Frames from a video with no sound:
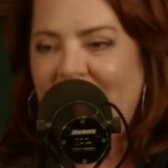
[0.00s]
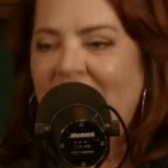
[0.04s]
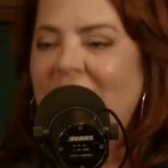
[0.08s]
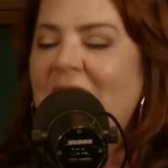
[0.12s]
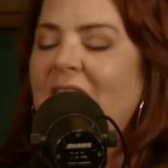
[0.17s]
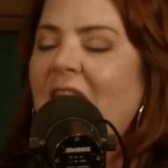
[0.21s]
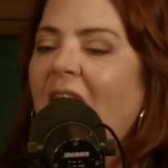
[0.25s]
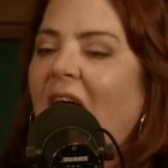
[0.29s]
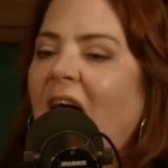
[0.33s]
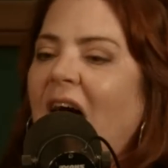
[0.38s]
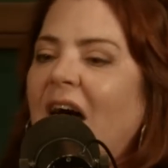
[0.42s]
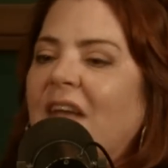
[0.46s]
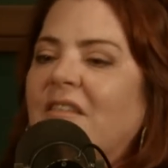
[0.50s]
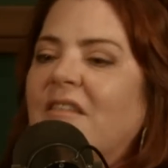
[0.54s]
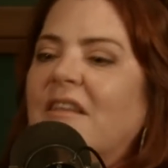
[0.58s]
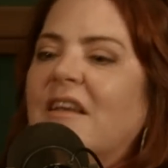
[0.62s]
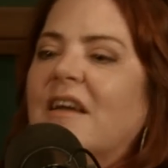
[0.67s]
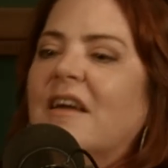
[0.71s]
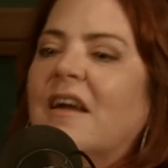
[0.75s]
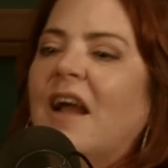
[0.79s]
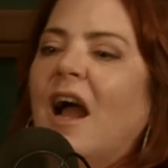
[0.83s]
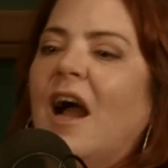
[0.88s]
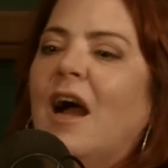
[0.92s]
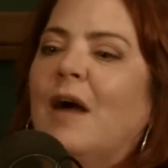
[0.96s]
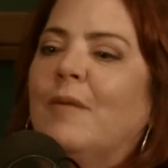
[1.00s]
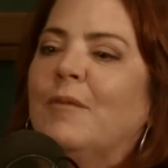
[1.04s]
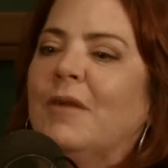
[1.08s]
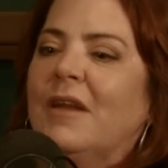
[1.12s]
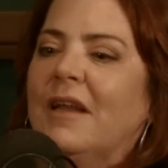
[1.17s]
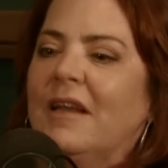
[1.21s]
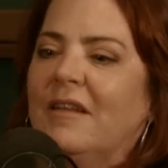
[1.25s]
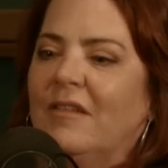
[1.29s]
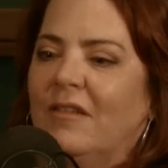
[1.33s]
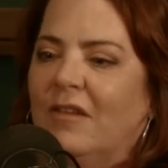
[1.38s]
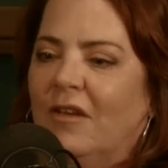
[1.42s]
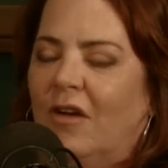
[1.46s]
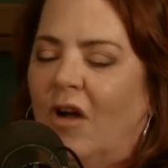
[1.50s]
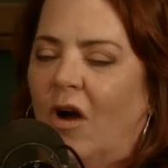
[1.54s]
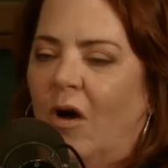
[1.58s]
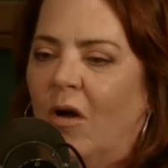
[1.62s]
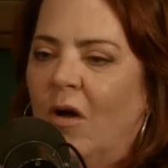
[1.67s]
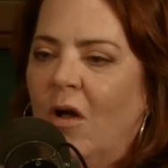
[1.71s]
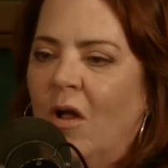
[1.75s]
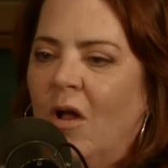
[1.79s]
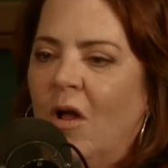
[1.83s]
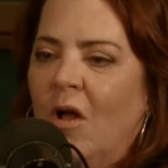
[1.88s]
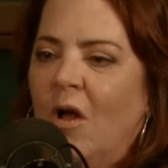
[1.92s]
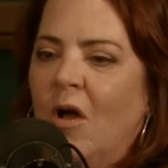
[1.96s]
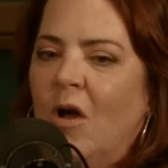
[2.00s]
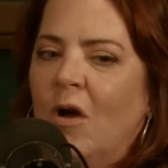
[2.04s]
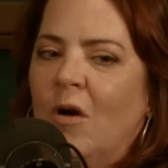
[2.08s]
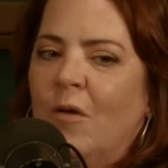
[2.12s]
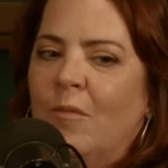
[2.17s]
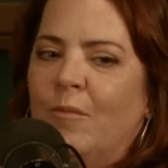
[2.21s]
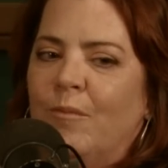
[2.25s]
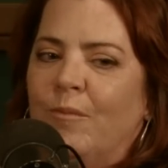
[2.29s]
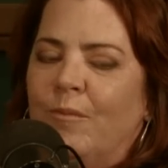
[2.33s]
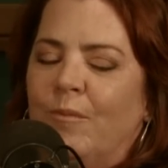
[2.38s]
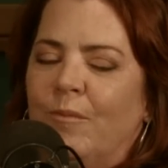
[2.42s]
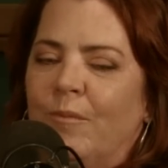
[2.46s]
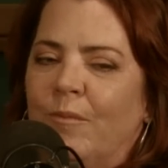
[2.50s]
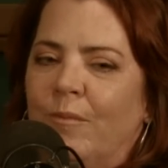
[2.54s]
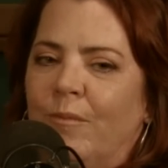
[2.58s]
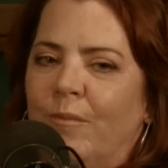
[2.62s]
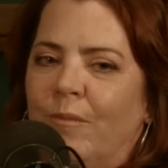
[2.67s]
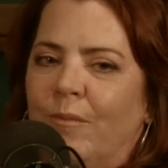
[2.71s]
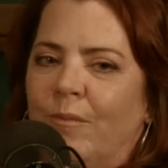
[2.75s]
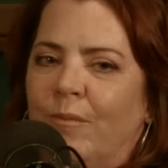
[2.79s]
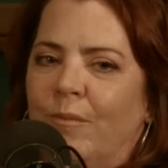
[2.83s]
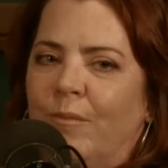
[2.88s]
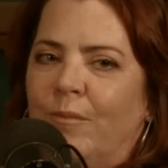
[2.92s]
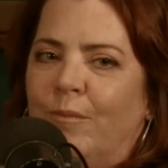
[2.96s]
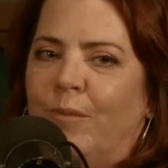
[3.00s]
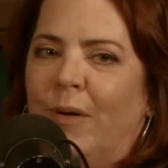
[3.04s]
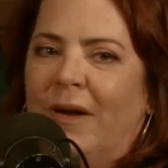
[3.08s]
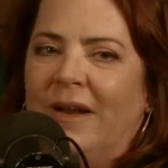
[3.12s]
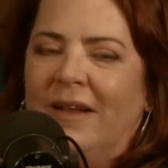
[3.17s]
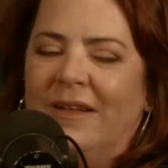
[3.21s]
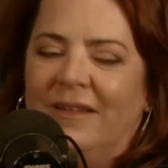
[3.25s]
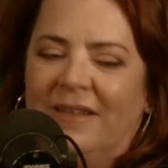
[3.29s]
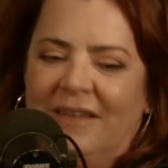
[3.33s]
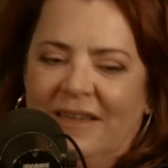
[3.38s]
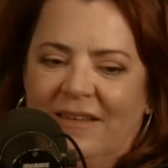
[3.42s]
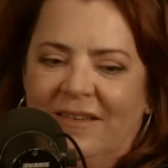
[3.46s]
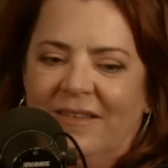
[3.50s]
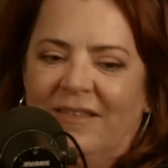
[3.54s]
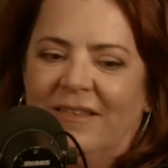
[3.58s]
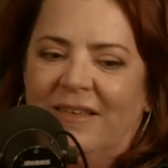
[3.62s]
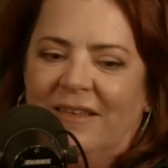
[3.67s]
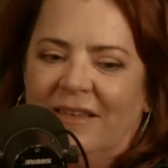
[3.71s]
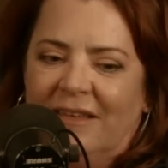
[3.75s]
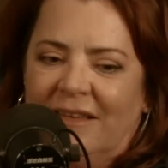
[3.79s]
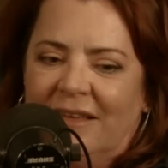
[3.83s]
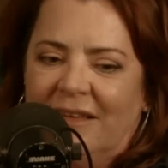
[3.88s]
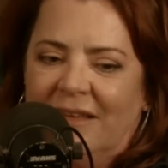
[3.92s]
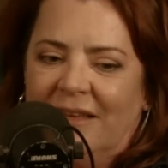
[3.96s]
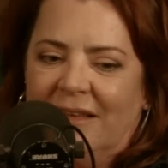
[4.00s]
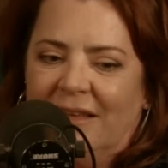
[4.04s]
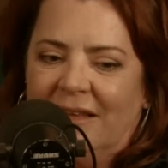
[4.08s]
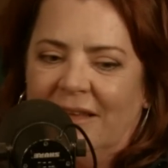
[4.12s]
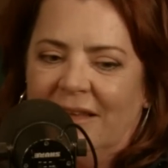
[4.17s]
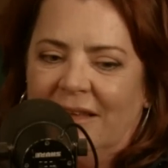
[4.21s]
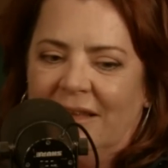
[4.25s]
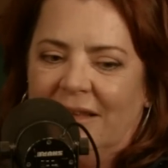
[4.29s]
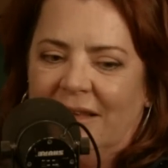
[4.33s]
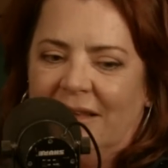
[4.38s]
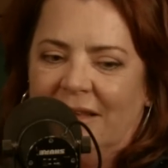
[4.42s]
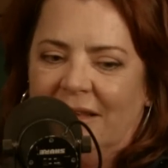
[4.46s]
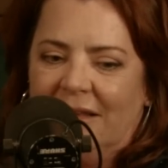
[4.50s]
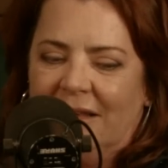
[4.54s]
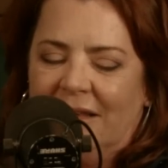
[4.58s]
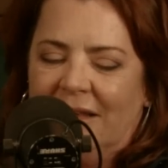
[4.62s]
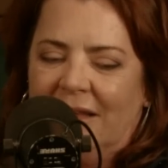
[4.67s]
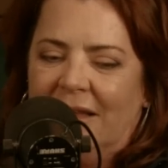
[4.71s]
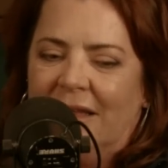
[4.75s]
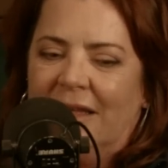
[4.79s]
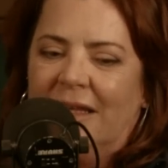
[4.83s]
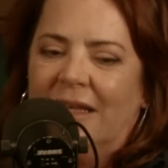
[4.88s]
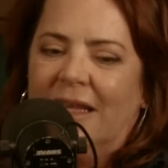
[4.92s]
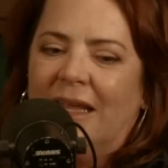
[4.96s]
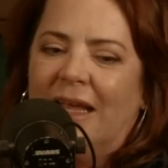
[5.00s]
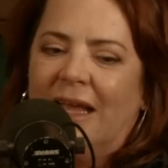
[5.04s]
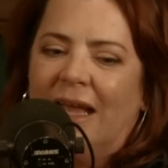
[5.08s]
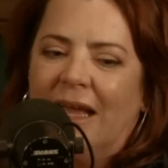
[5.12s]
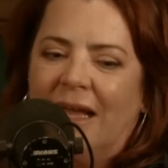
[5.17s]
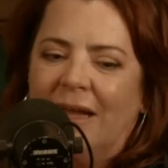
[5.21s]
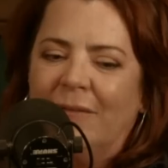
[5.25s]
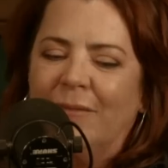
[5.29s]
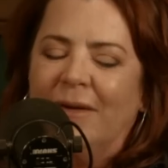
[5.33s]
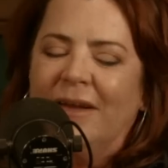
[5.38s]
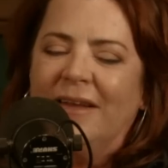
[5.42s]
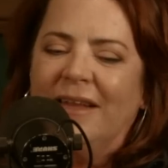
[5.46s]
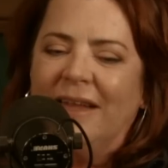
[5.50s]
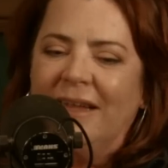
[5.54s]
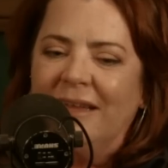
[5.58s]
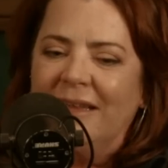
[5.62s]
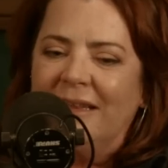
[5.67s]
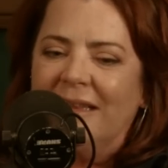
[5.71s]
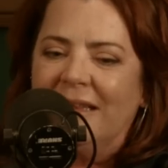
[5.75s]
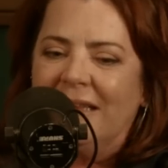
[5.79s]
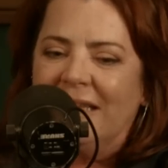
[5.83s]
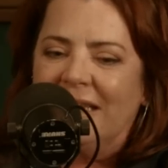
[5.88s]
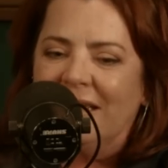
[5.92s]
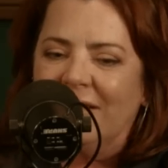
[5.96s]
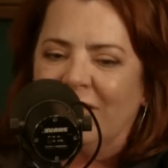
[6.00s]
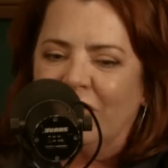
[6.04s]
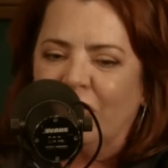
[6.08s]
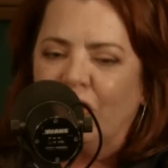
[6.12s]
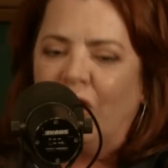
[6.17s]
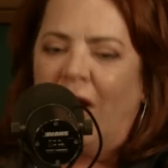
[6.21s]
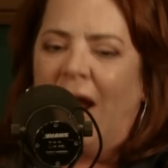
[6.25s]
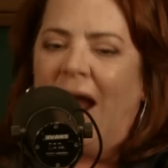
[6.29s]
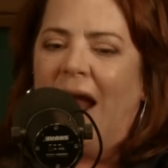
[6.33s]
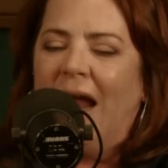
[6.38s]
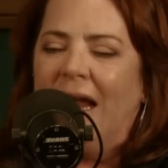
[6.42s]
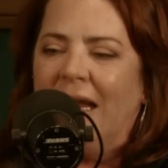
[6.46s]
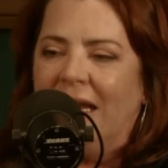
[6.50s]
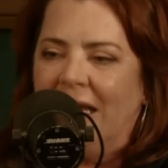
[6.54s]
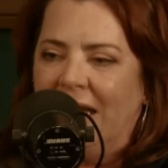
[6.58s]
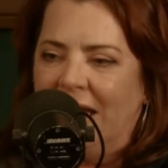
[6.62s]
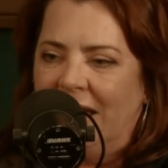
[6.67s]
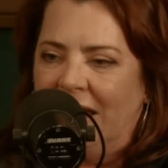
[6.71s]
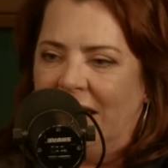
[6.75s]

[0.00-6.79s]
And Ozzie accommodates it all. But at least... Yeah, my dad is trying.